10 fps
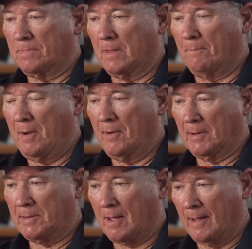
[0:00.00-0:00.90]
a
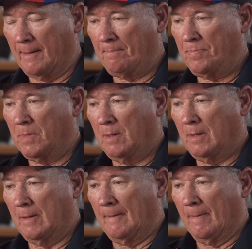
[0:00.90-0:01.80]
period of time,
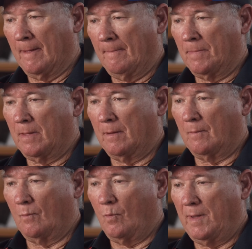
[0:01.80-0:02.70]

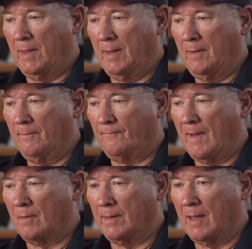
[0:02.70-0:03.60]
we
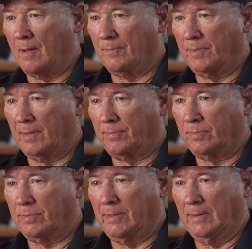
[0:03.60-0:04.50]
found out that
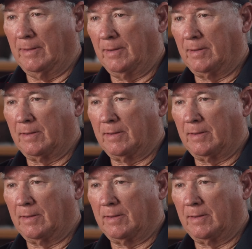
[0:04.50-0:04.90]
the